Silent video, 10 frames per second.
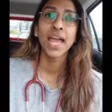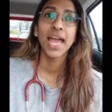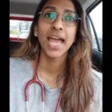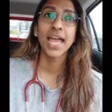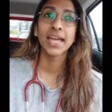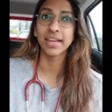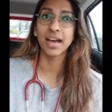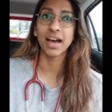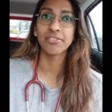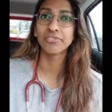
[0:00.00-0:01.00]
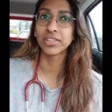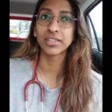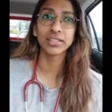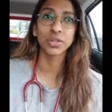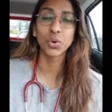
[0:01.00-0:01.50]
And
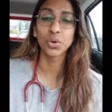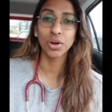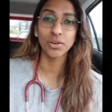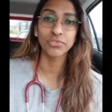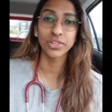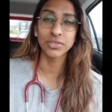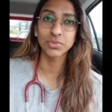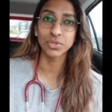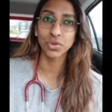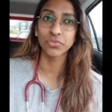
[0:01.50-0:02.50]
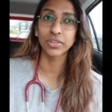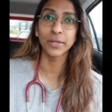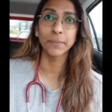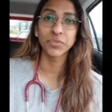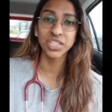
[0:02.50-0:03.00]
after the whole conference was
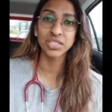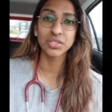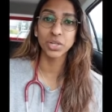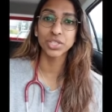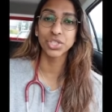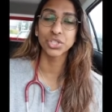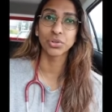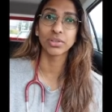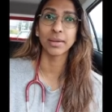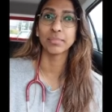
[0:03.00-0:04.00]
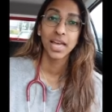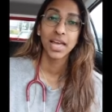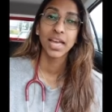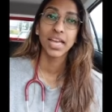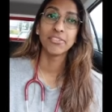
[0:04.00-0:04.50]
over, this is what she told them.
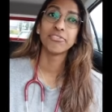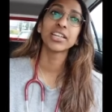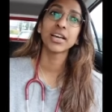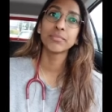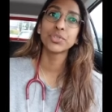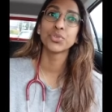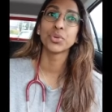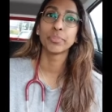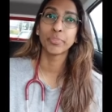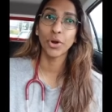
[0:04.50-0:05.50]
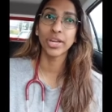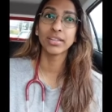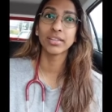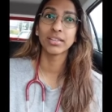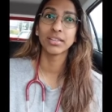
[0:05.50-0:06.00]
If it comes to a
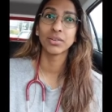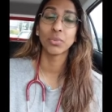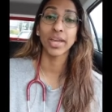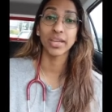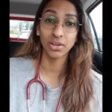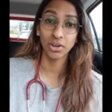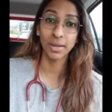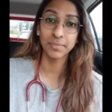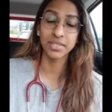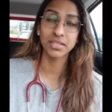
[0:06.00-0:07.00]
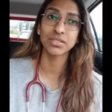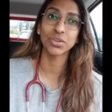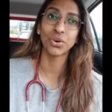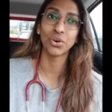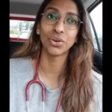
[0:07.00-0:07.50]
point where he collapses
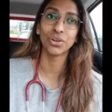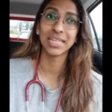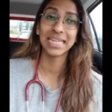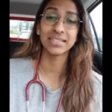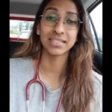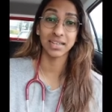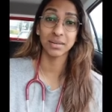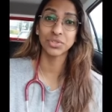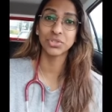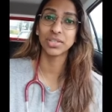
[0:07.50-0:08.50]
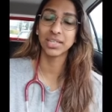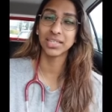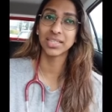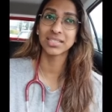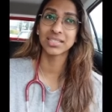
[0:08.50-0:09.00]
or he succumbs to the
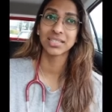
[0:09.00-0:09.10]
illness,